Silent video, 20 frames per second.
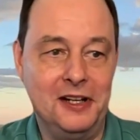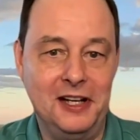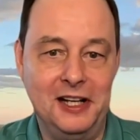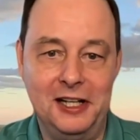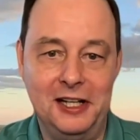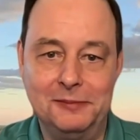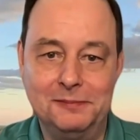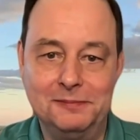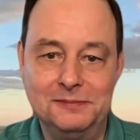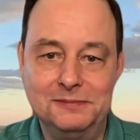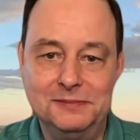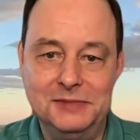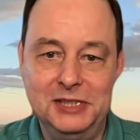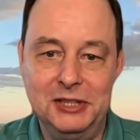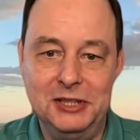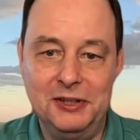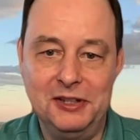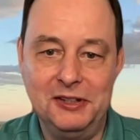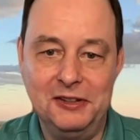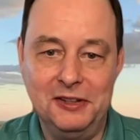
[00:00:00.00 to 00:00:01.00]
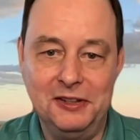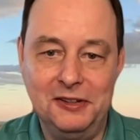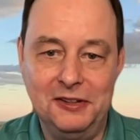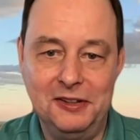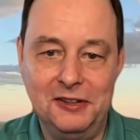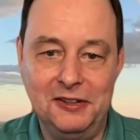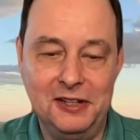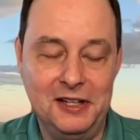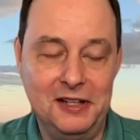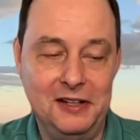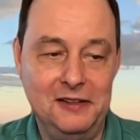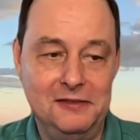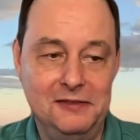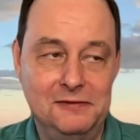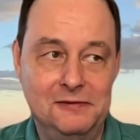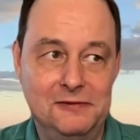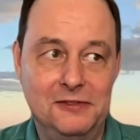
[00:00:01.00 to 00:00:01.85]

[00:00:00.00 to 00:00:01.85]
Um, you know, you're, you're, you're